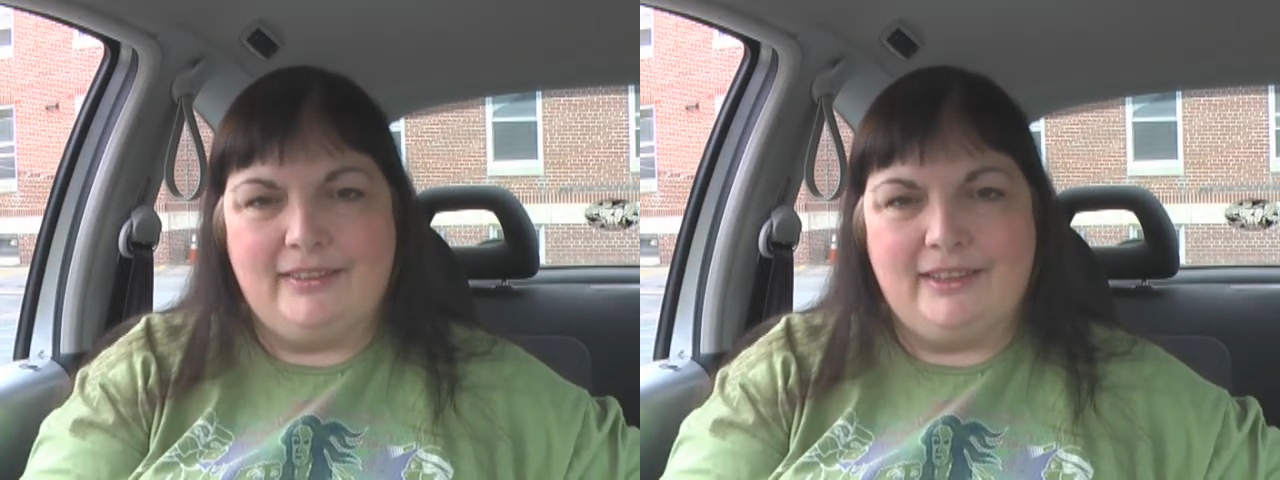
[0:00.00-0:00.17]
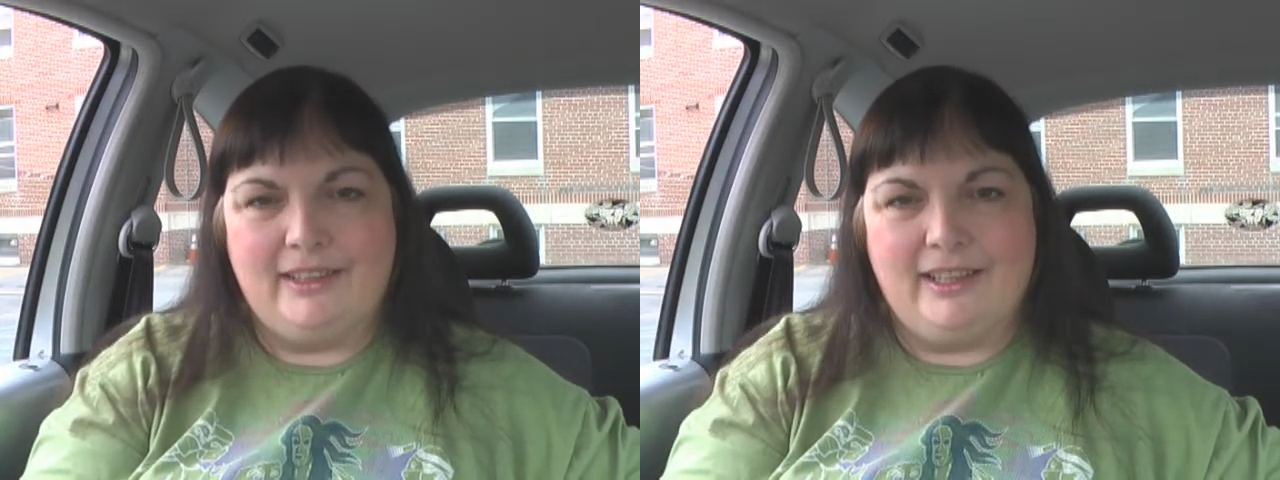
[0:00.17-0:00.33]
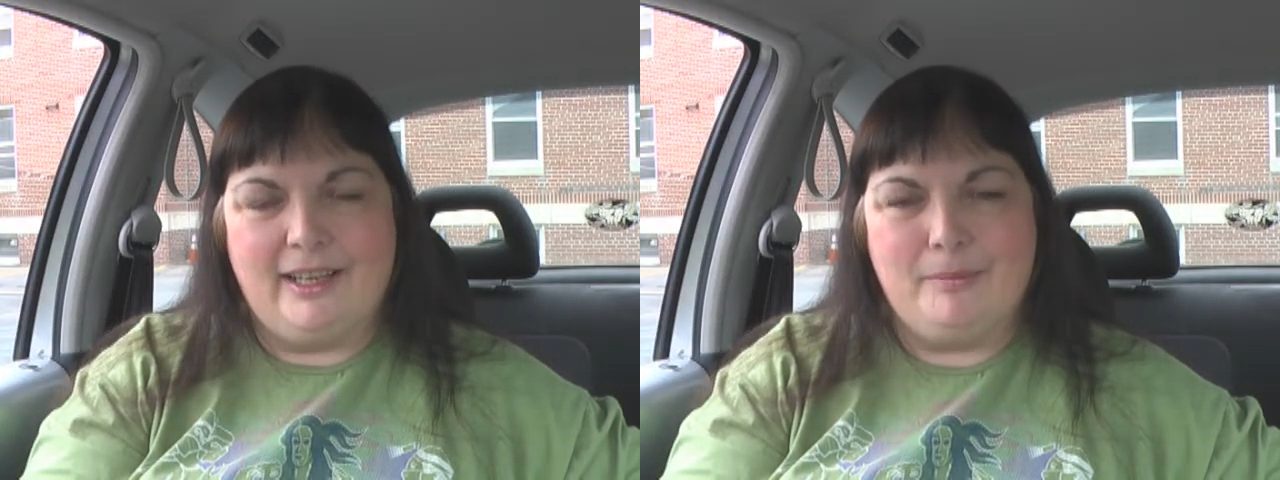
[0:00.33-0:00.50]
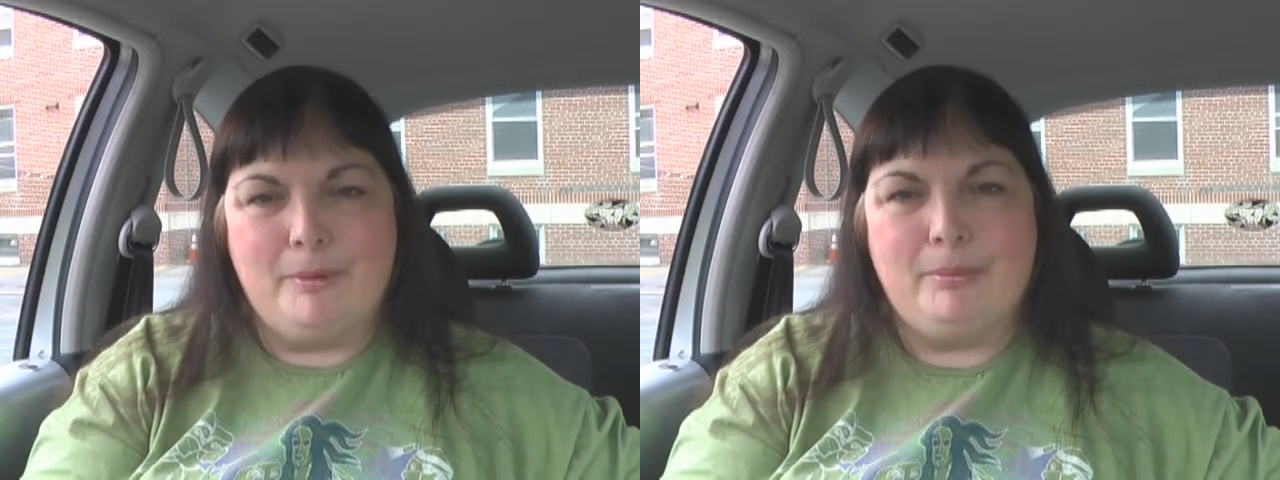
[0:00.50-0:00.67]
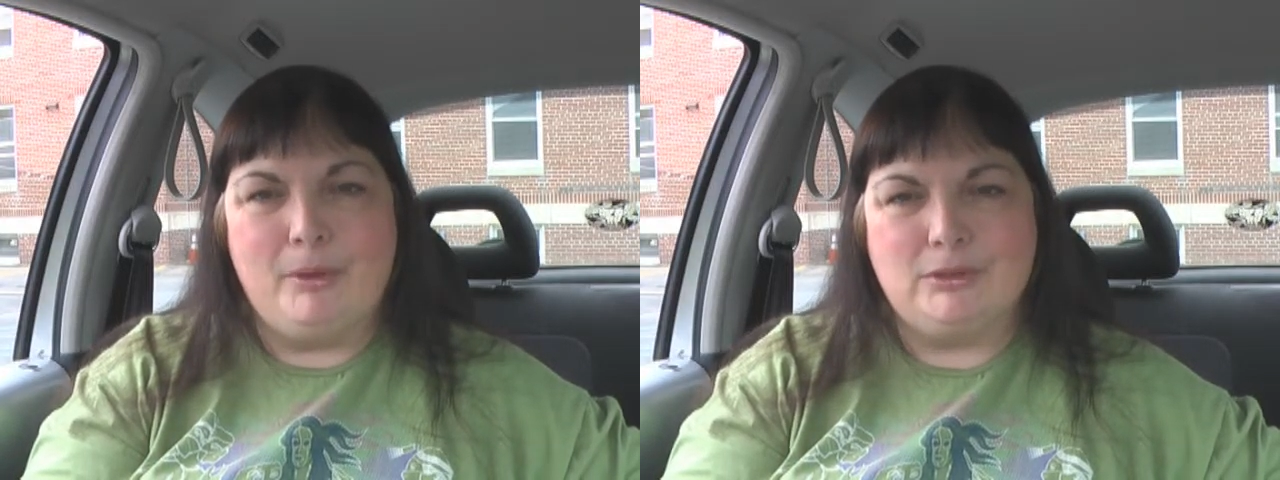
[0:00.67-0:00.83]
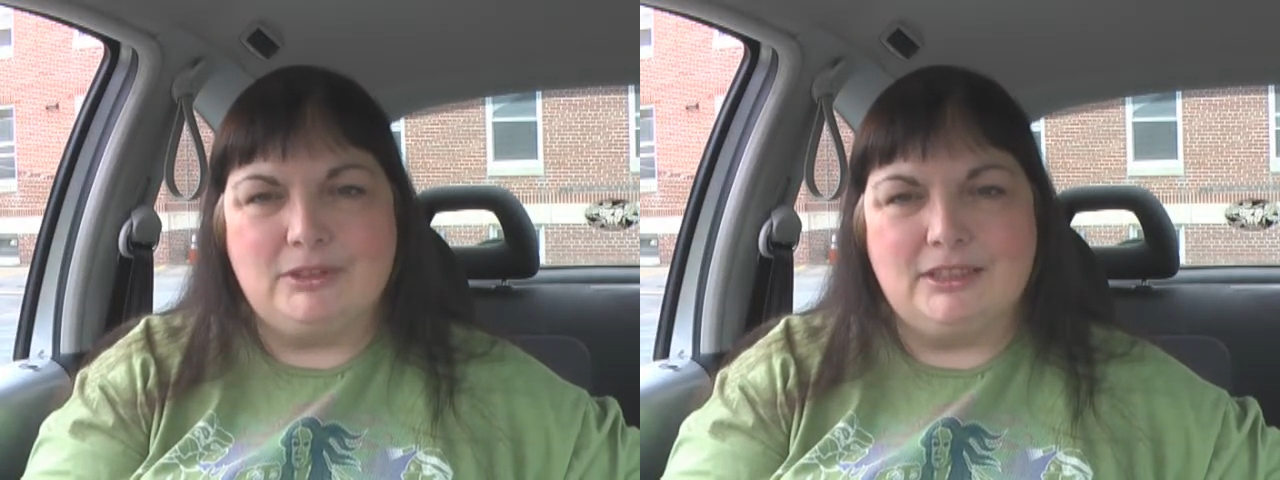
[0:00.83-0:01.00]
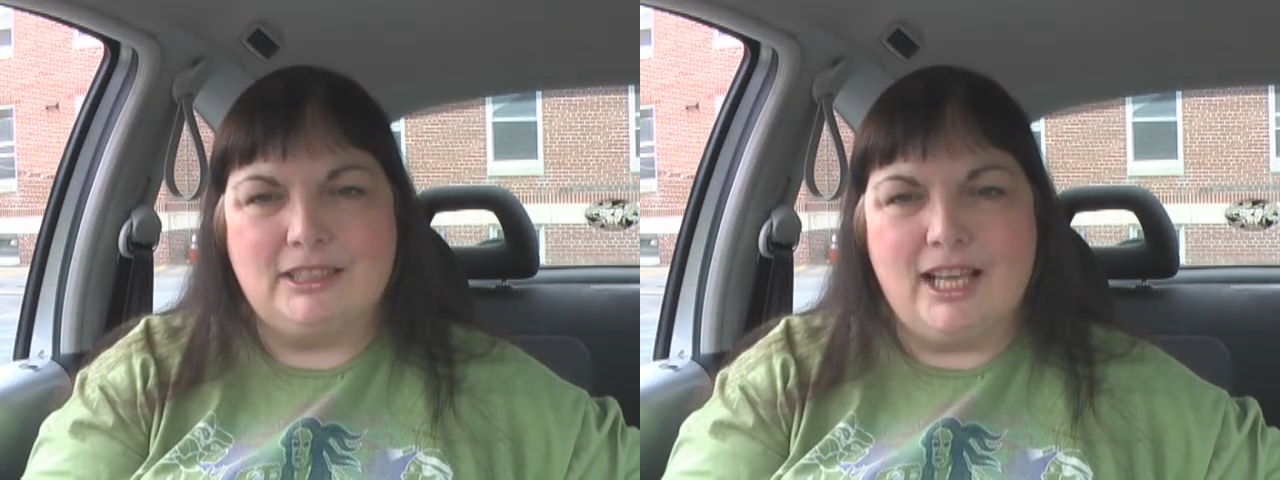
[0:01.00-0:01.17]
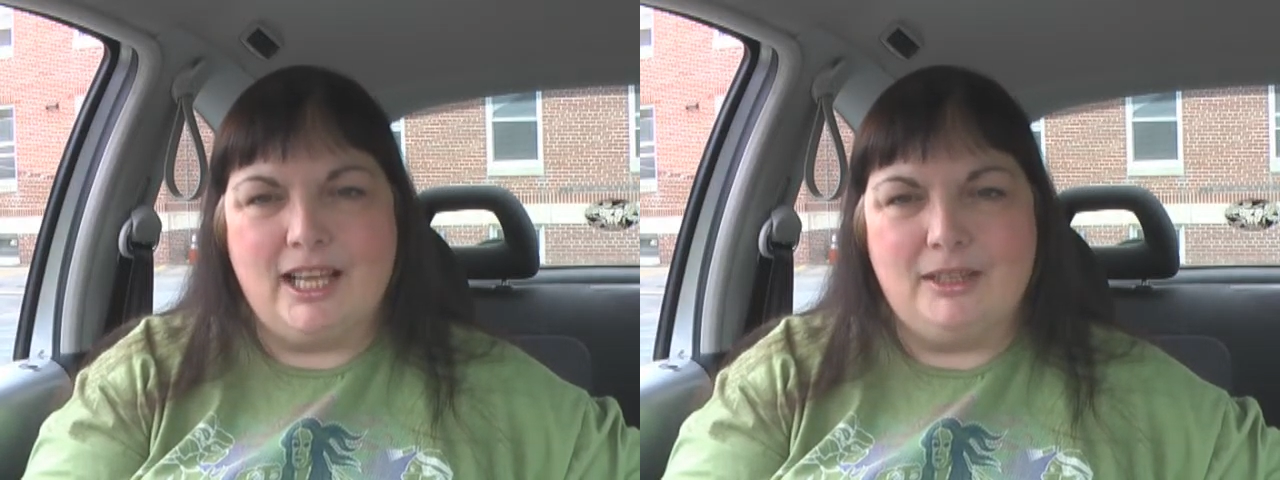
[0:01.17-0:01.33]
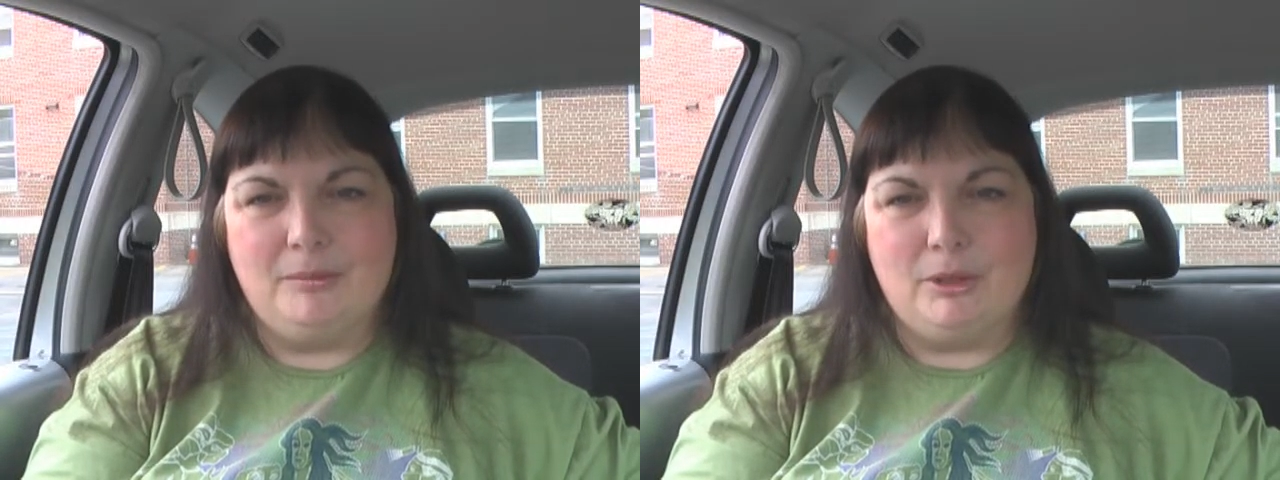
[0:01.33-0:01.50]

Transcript: that I've been posting Colin